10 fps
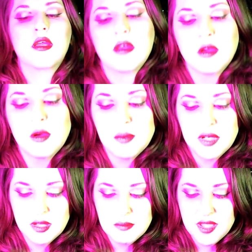
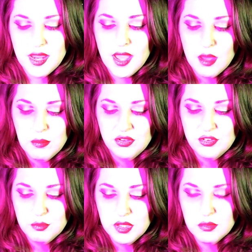opening up that app and
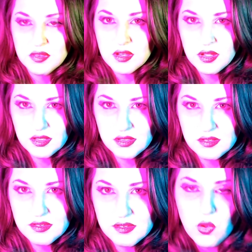just playing with the colors.